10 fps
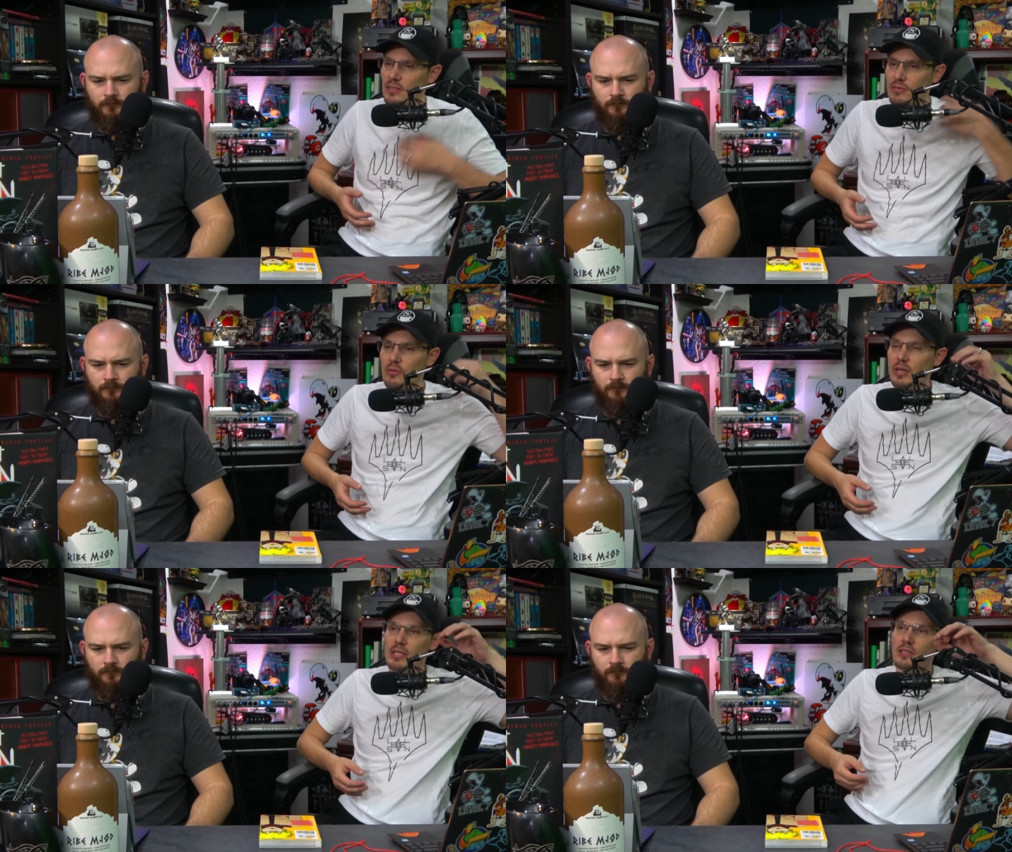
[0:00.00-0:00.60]

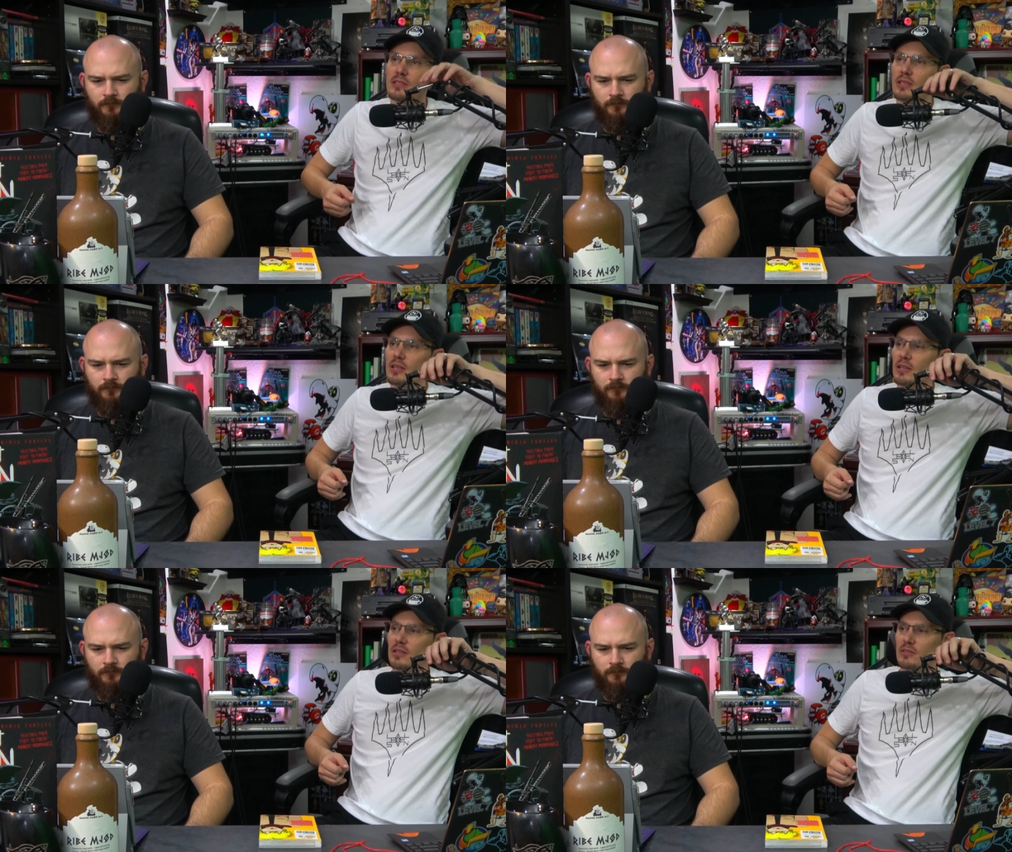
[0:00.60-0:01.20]
Speaker 1: different ways.
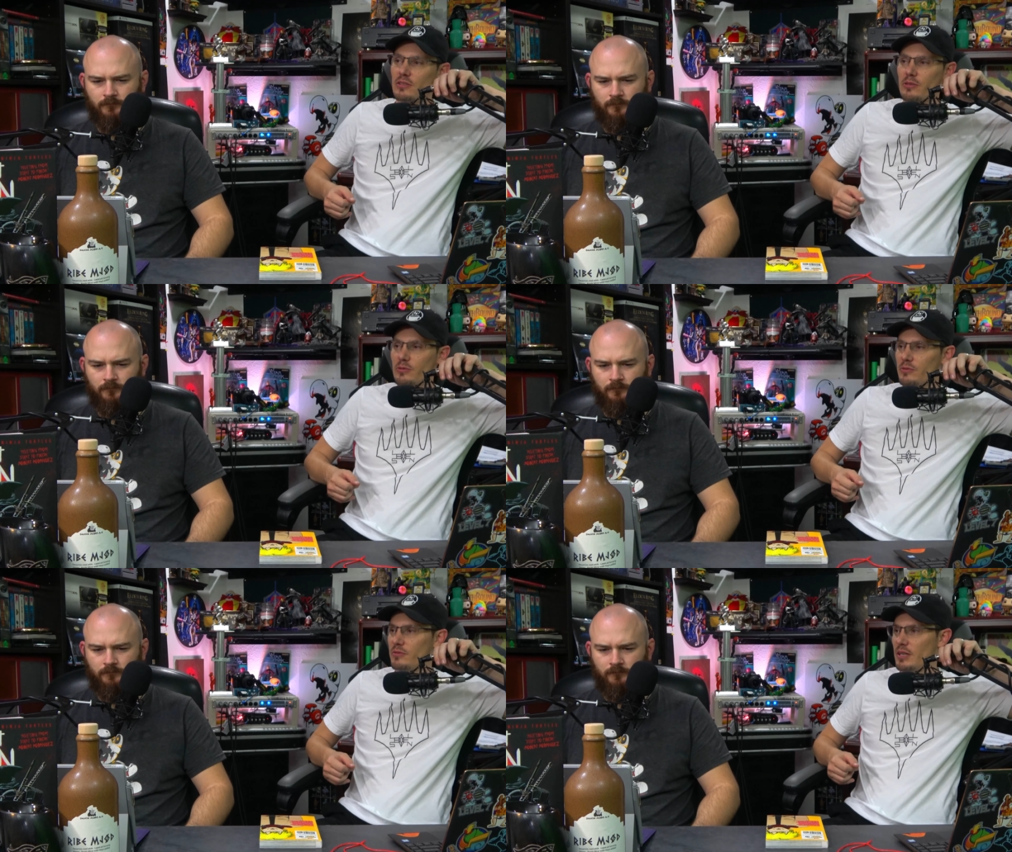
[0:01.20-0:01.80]

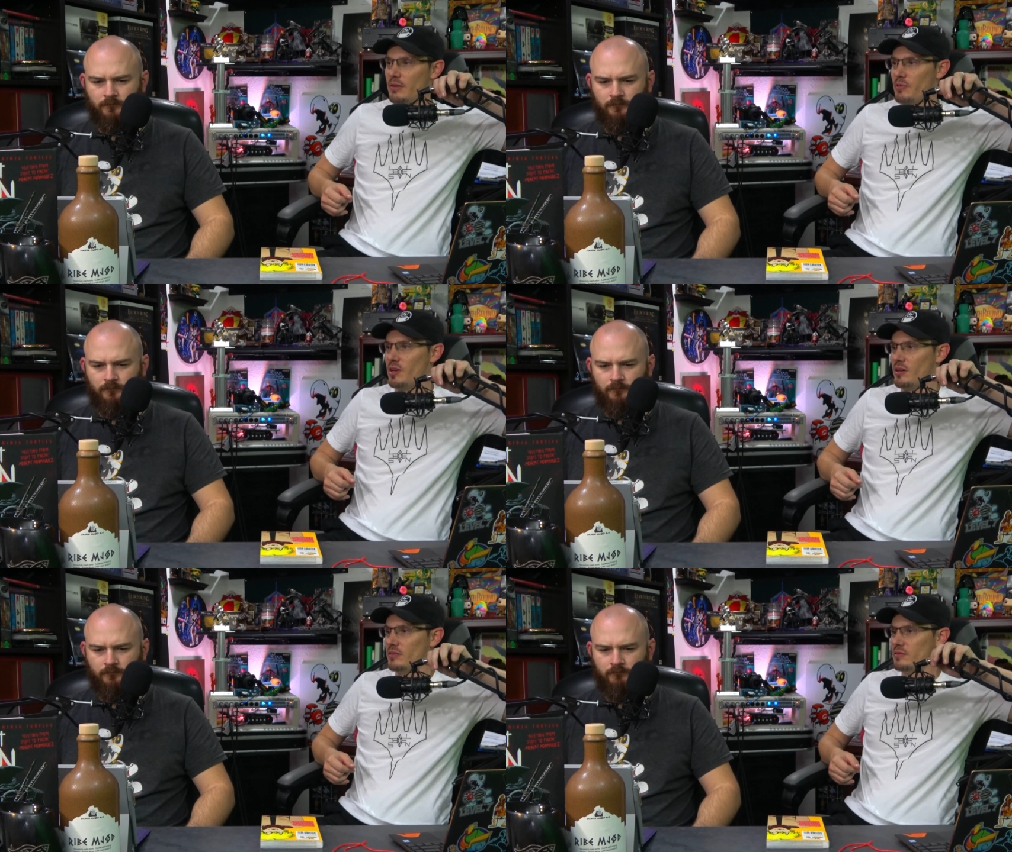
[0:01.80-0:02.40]
So I'm
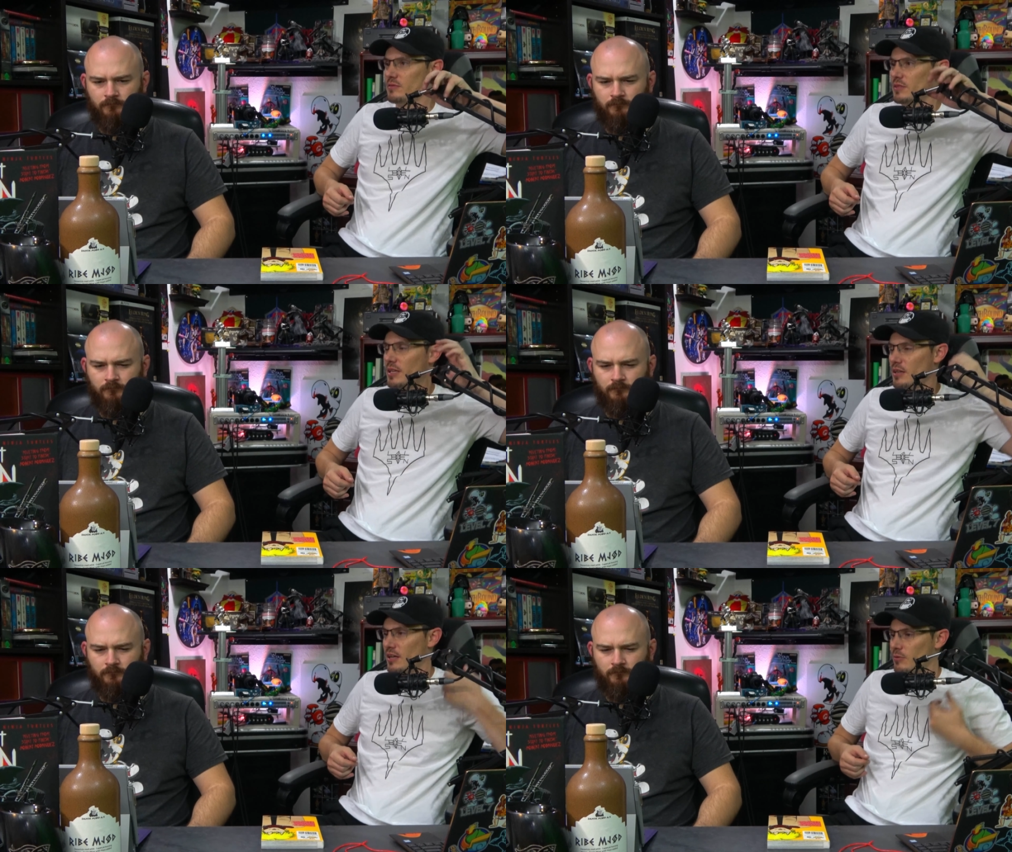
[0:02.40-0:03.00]
not.
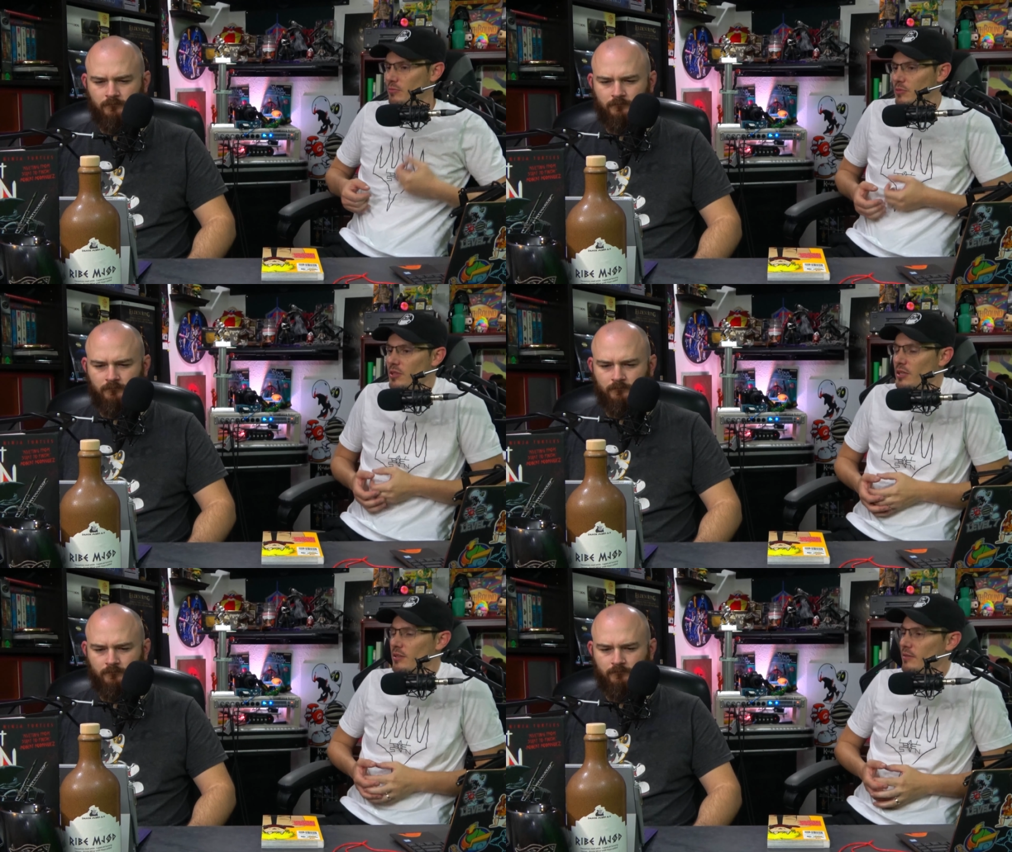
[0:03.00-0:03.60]
I don't
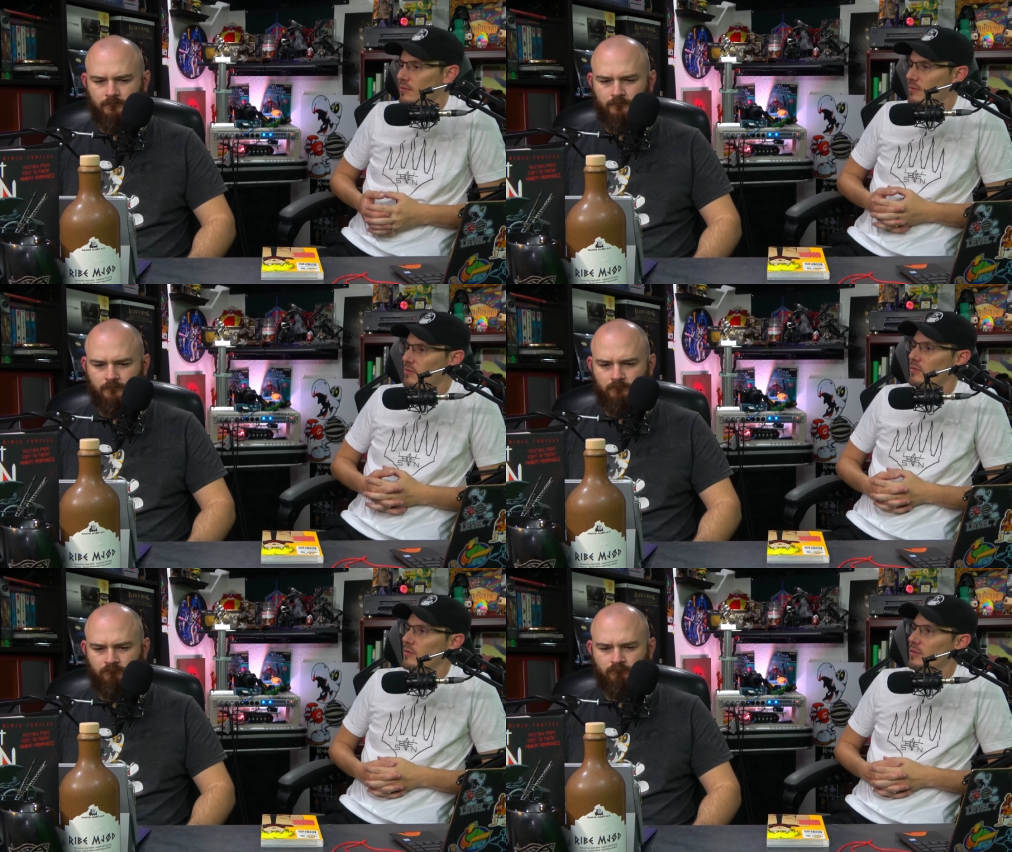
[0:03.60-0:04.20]
really
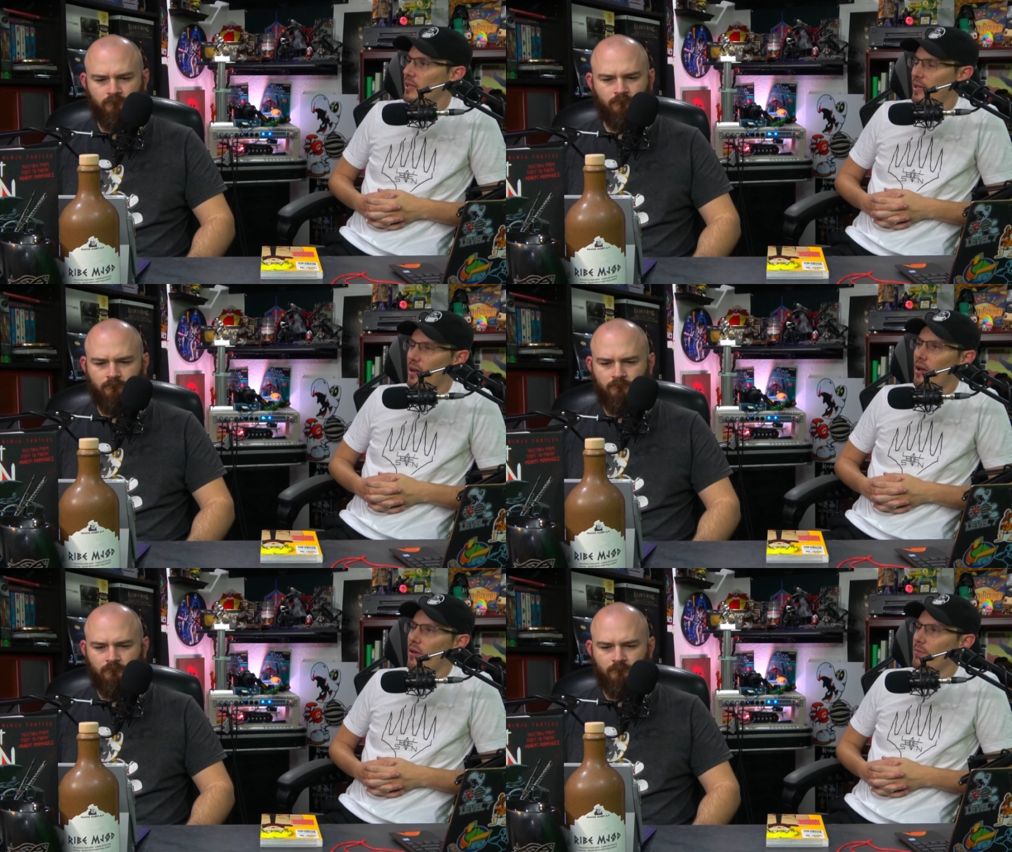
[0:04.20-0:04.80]
like.
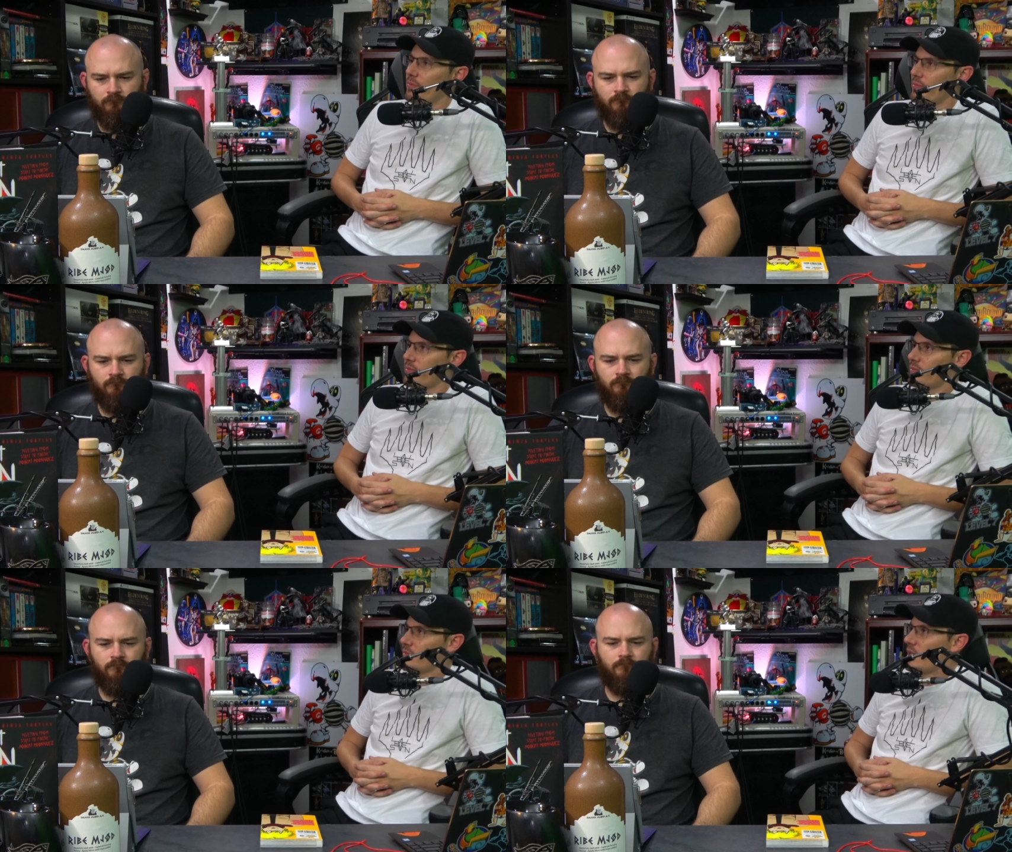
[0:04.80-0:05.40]

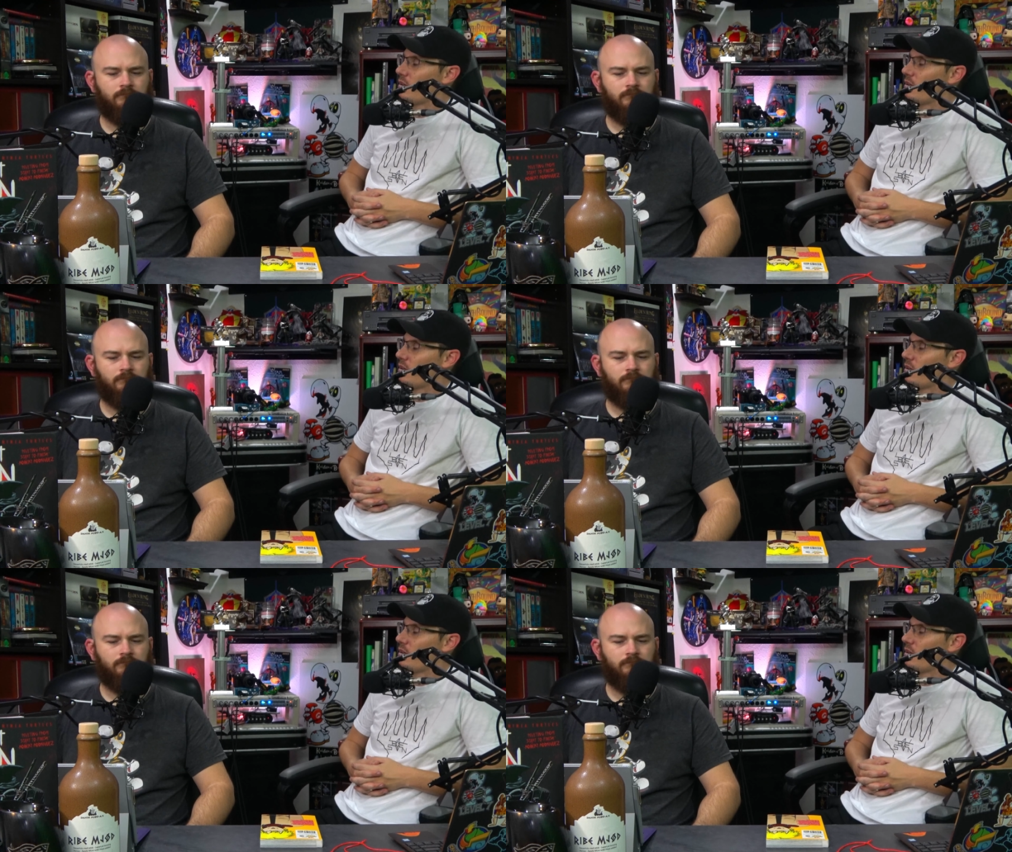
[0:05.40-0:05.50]
I